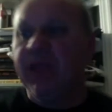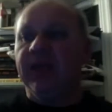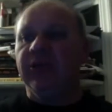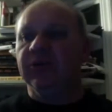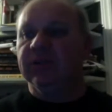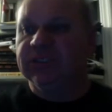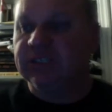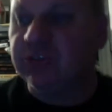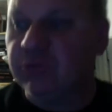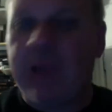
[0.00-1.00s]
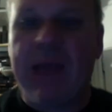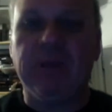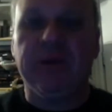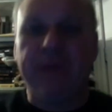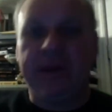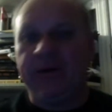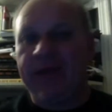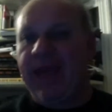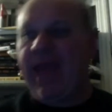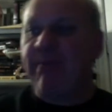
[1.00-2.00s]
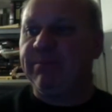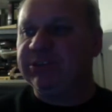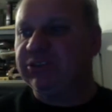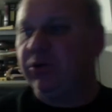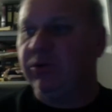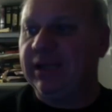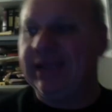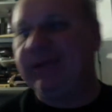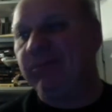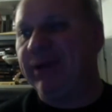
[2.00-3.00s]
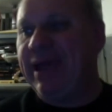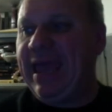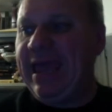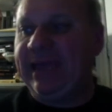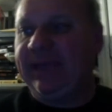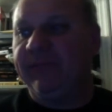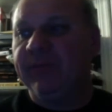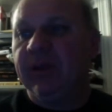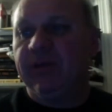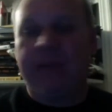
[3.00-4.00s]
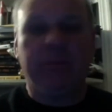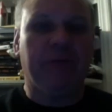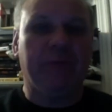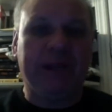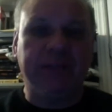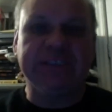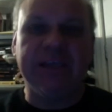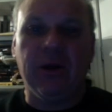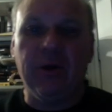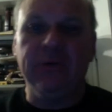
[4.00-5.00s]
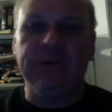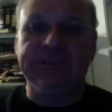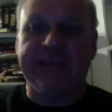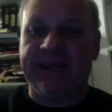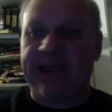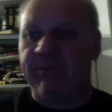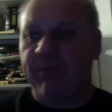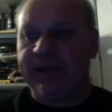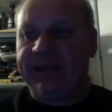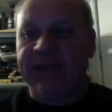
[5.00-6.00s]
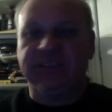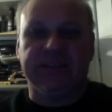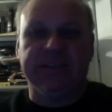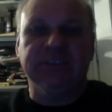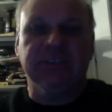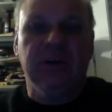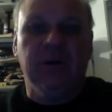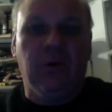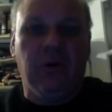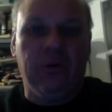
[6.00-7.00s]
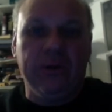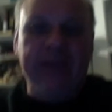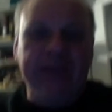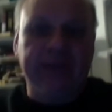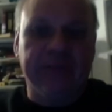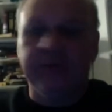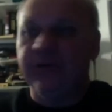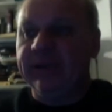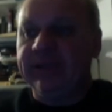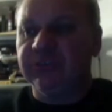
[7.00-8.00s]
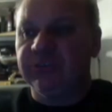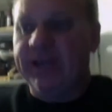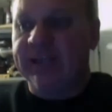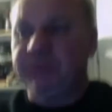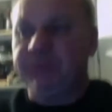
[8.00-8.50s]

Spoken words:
You're listening to Ramble on Radio, episode number 80. Ramble on Radio is the only dedicated podcast on this or any other known internets.